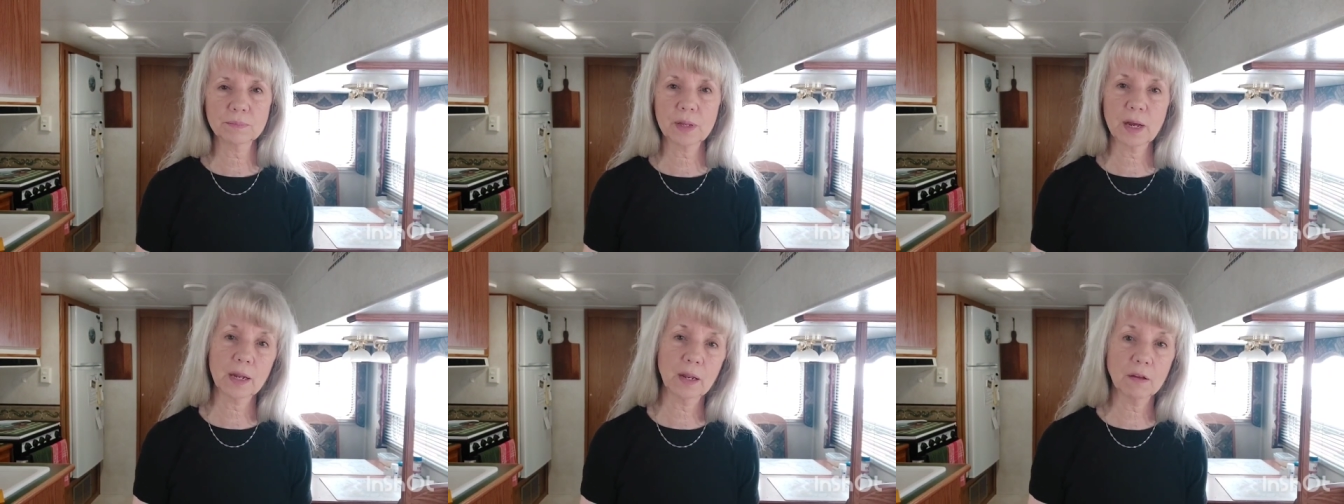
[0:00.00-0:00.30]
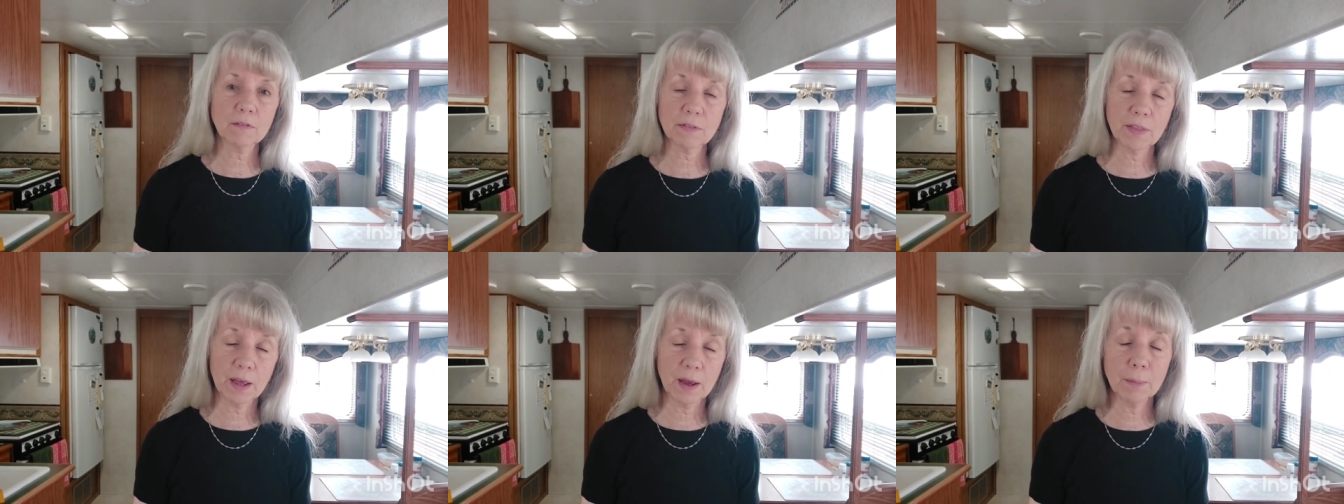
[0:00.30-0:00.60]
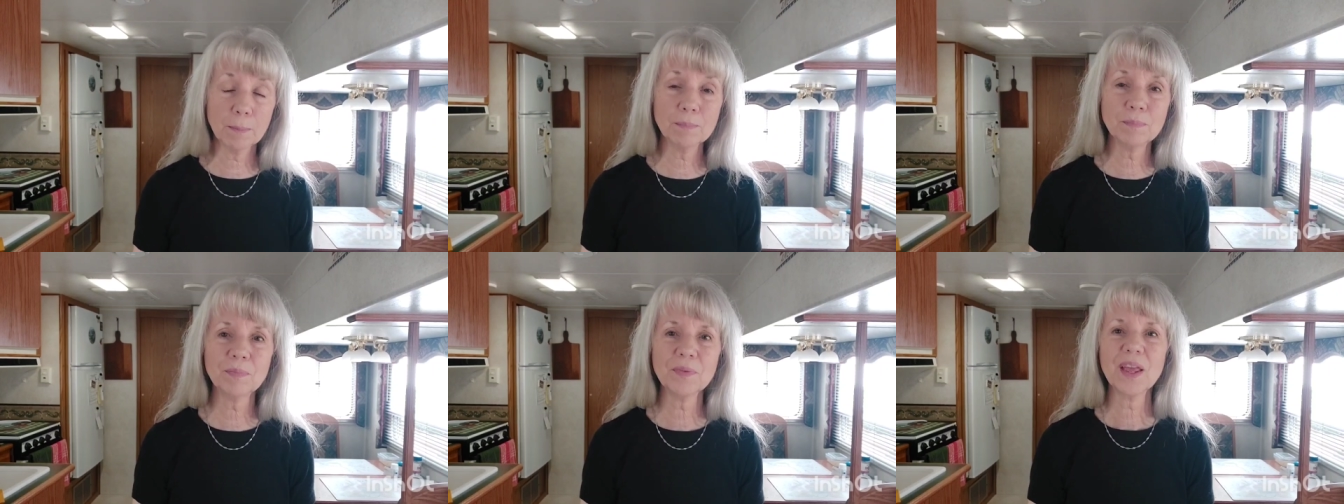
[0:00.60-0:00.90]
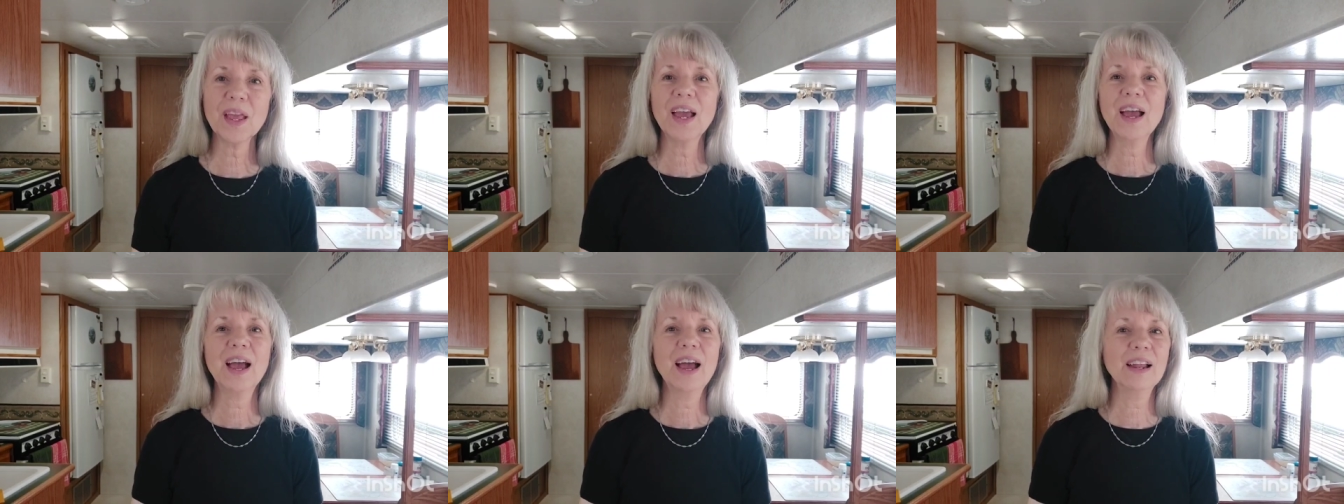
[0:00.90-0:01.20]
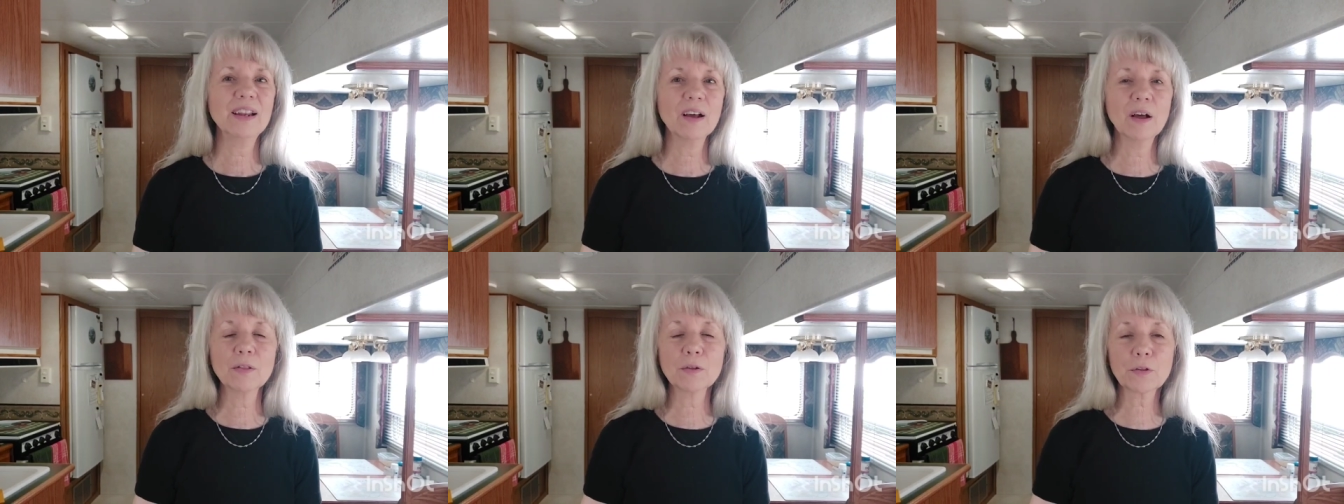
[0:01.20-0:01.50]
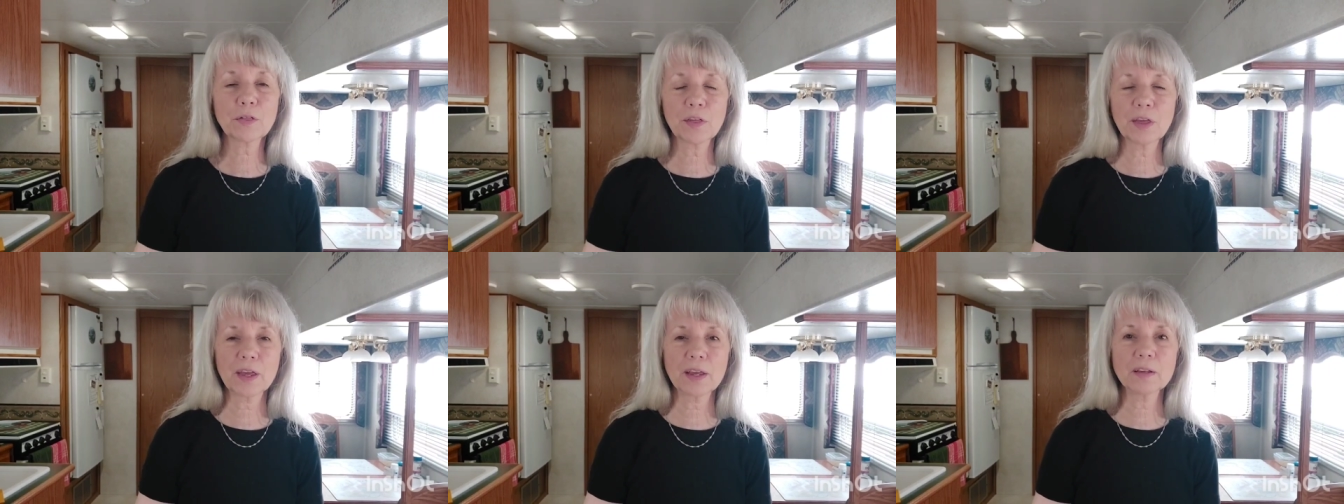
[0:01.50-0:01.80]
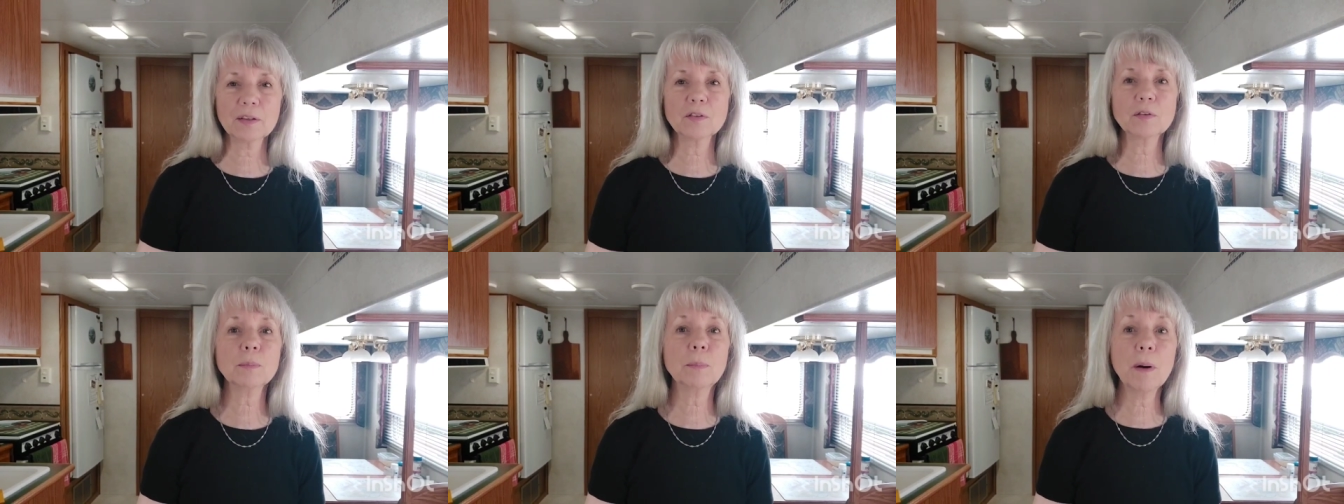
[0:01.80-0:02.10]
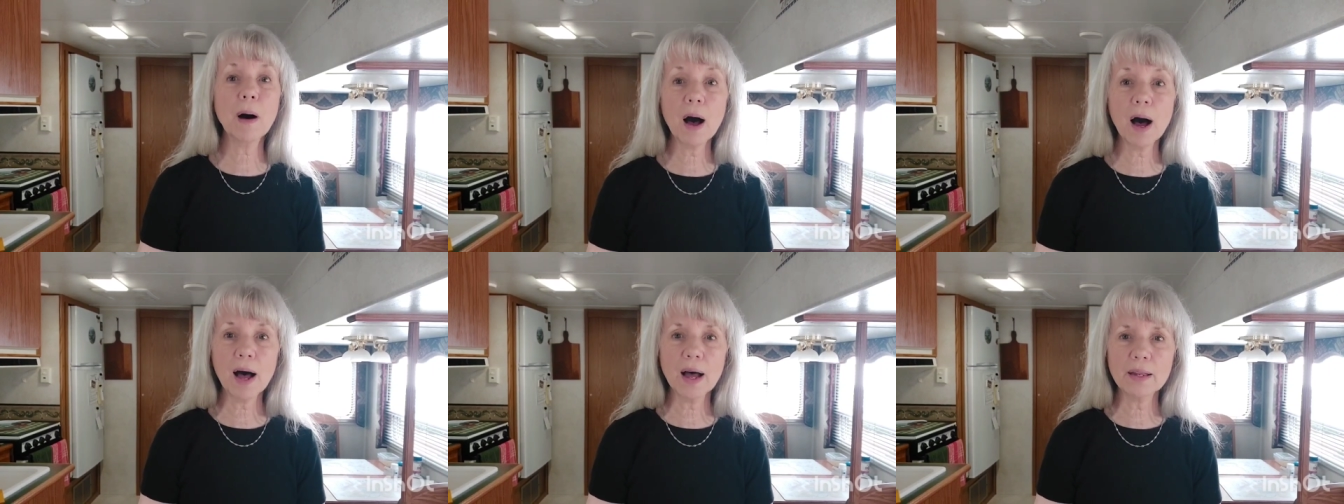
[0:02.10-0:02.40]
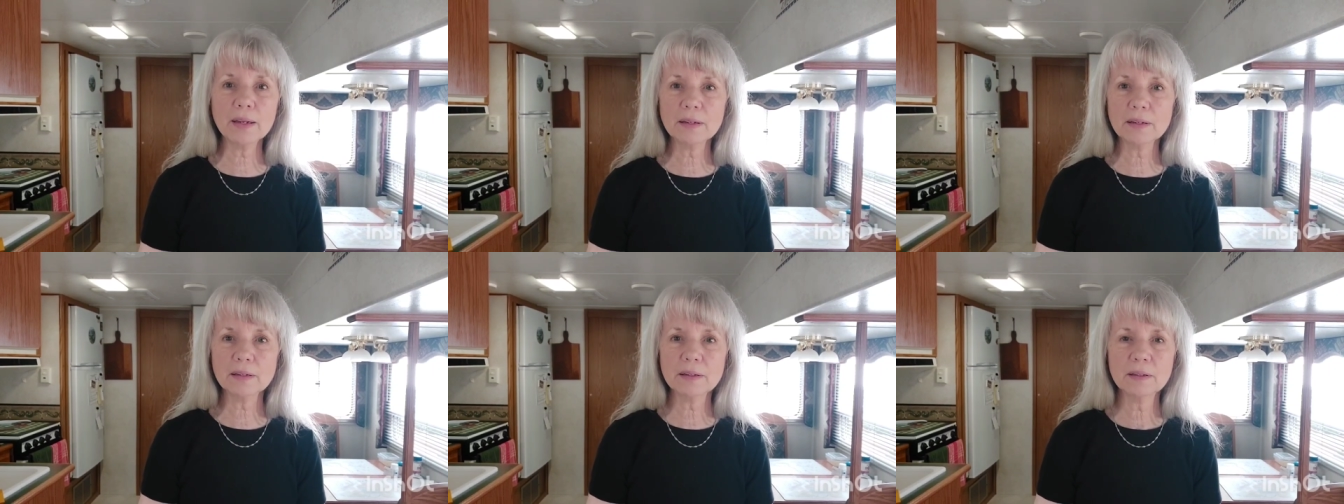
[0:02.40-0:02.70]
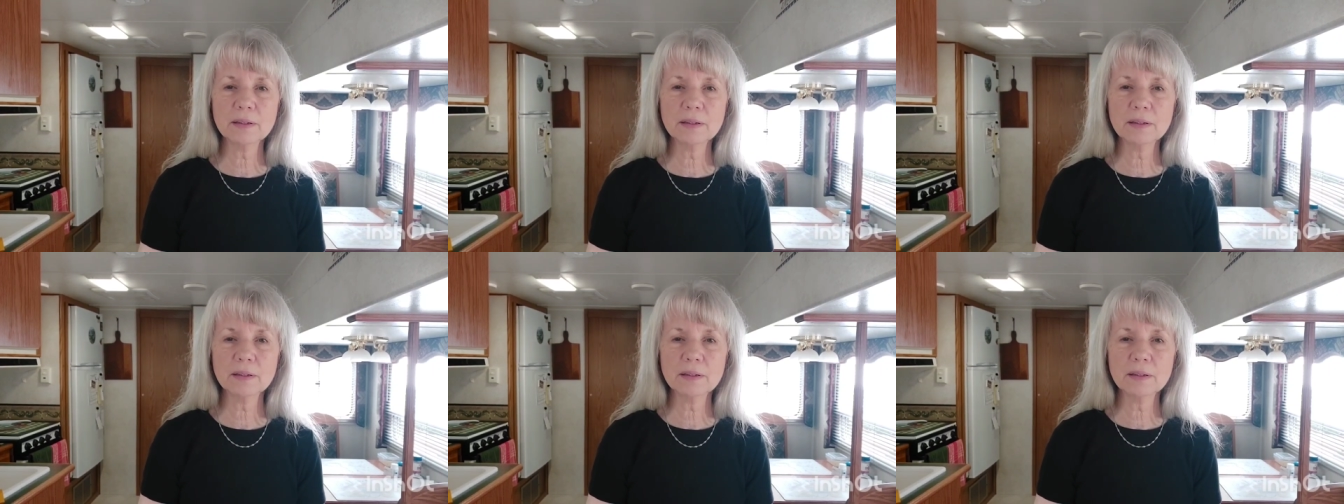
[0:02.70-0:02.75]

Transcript: I love them and other things, but